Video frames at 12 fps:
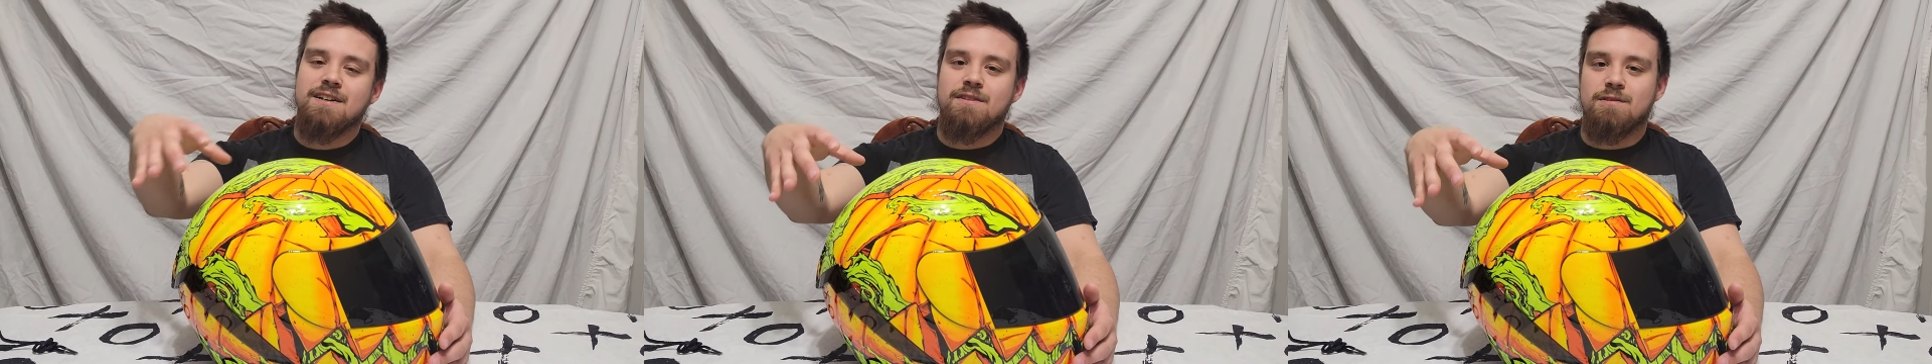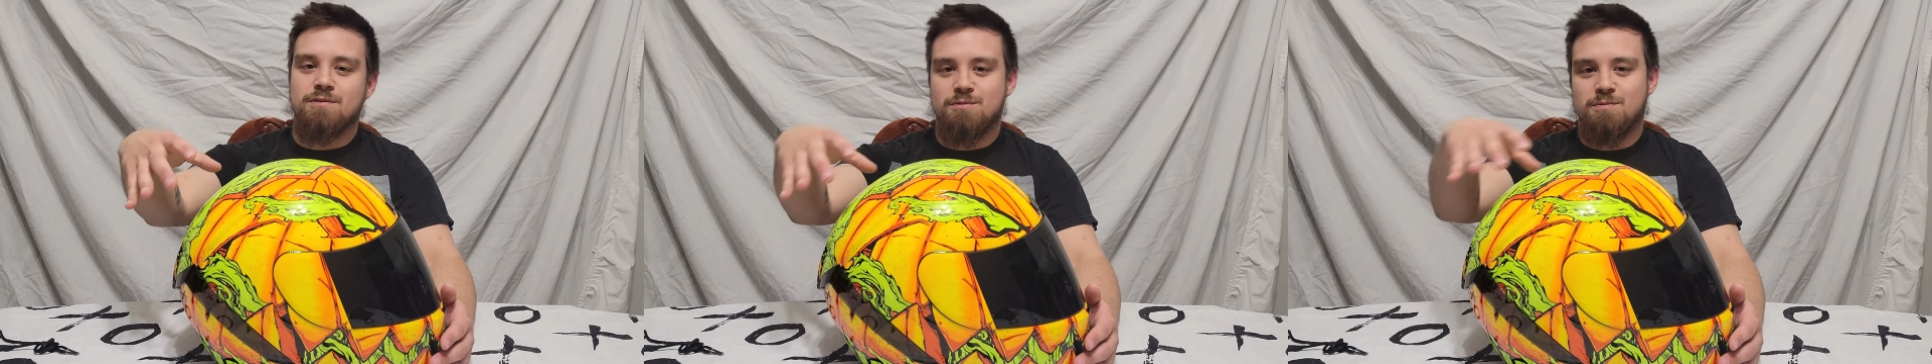
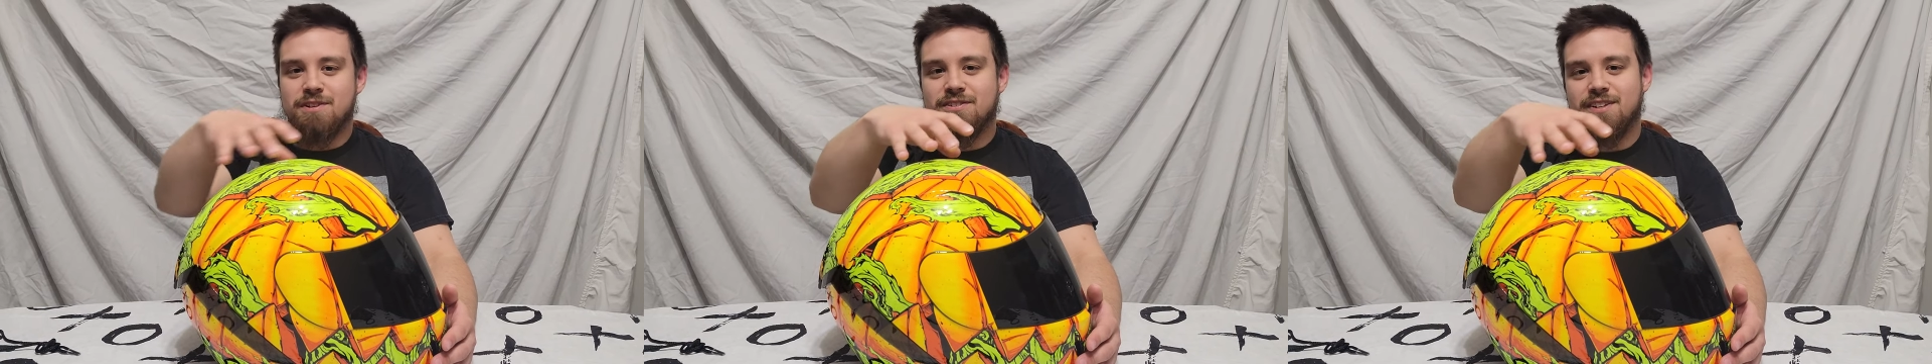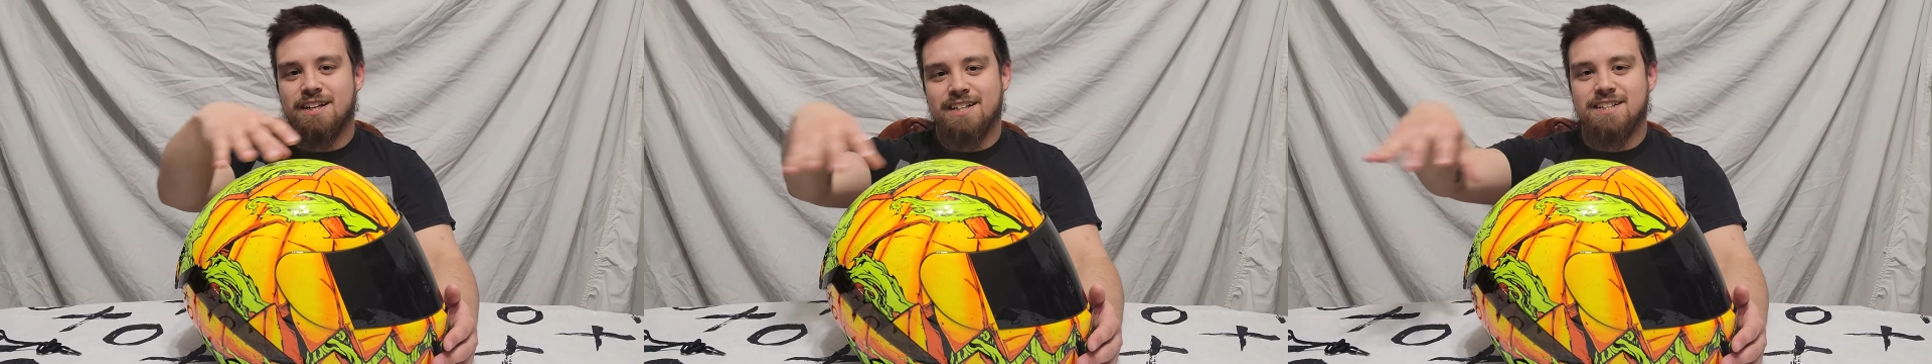those weird
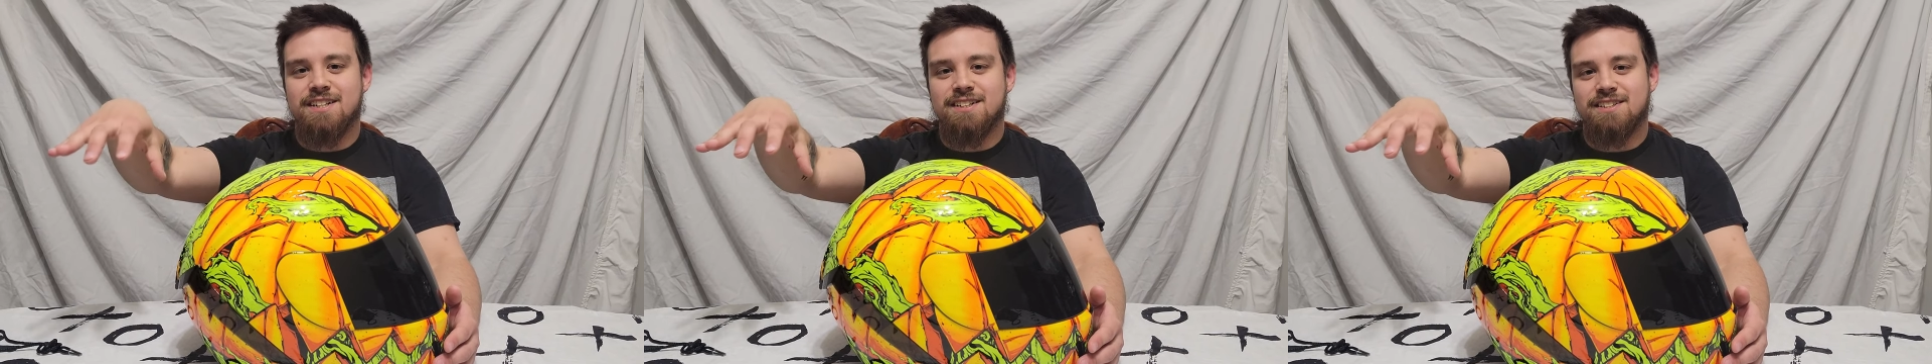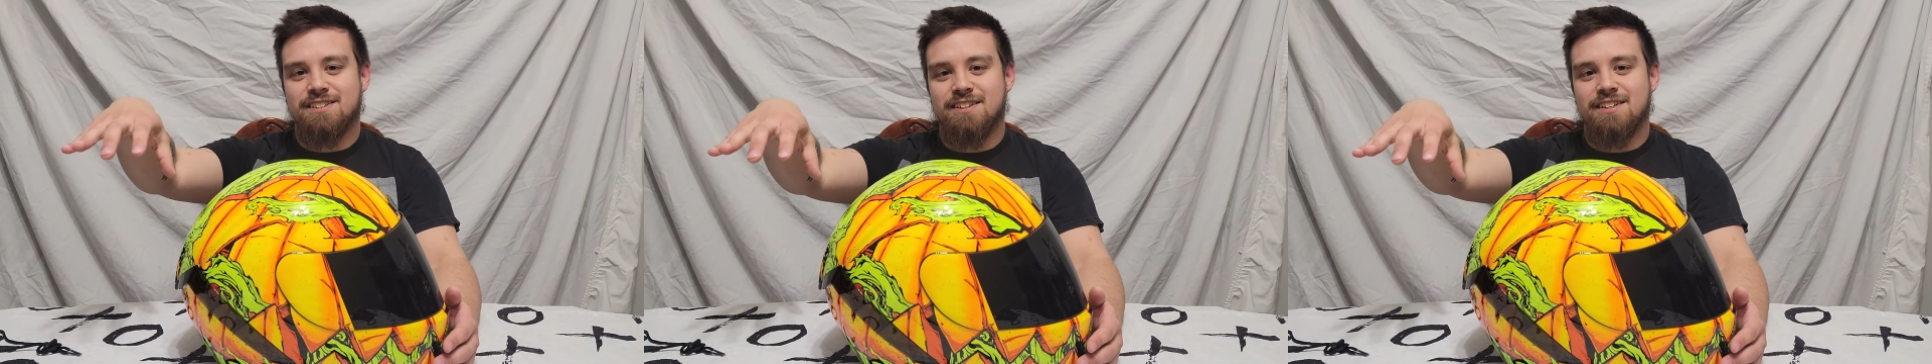like
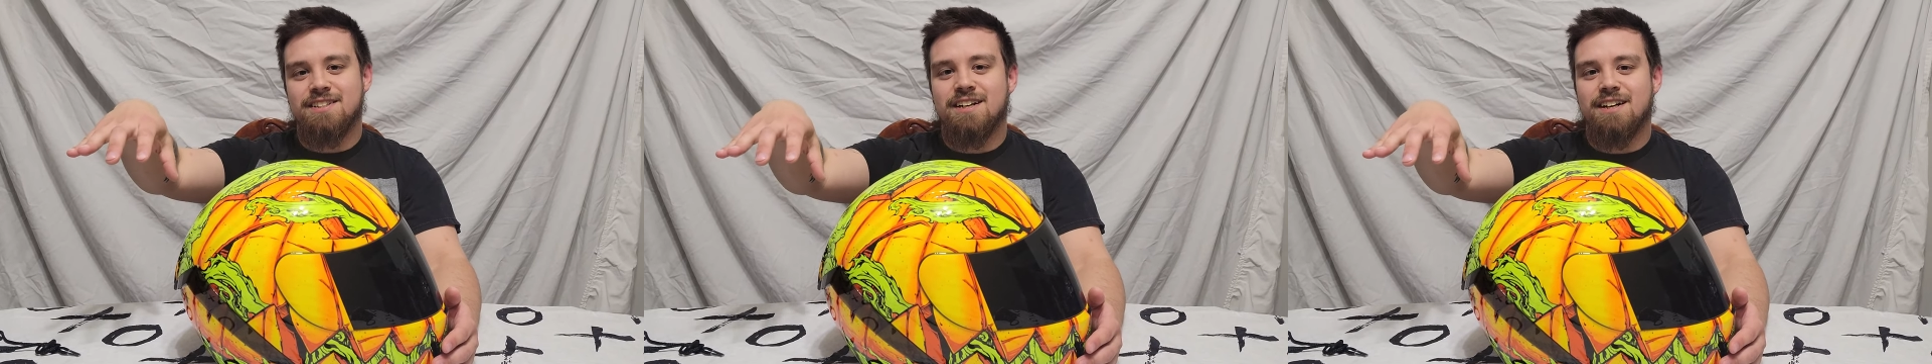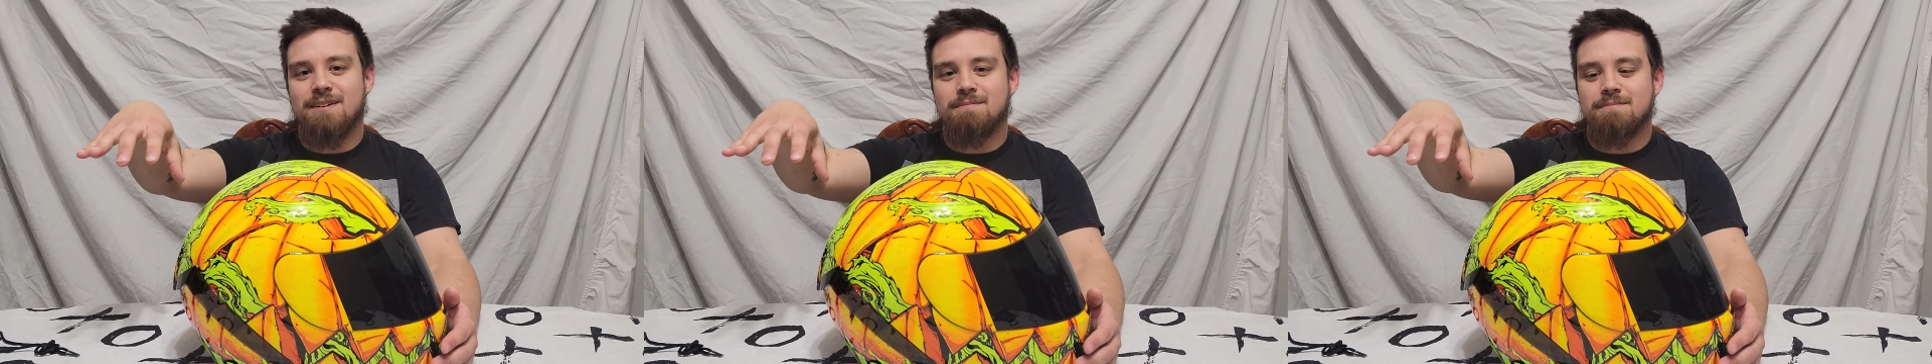ducks on the
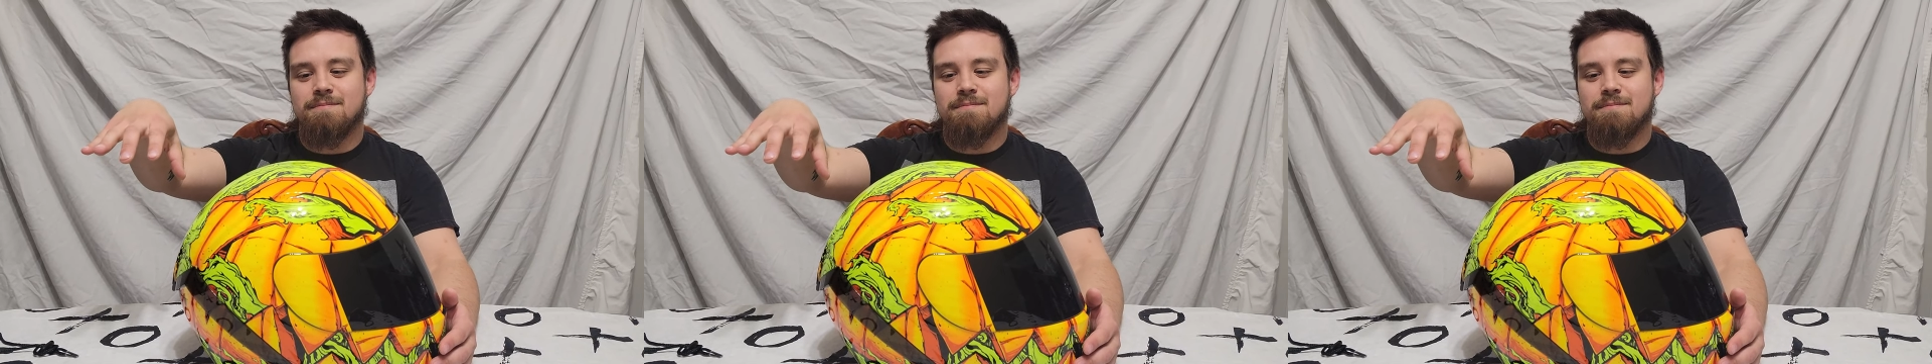top